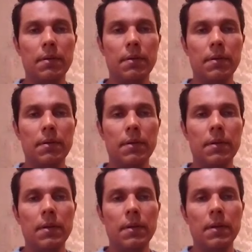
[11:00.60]

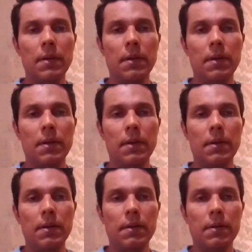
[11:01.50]

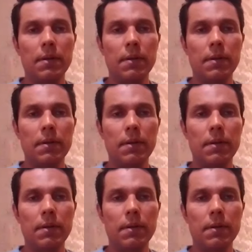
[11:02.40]

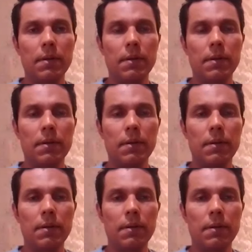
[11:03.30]

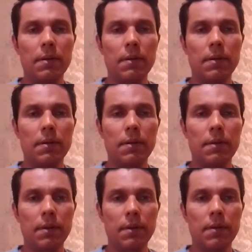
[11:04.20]

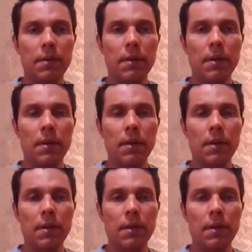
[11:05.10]

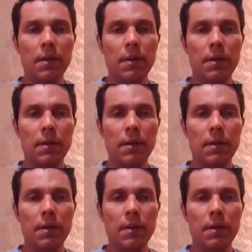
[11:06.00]
No words are spoken by the person on screen.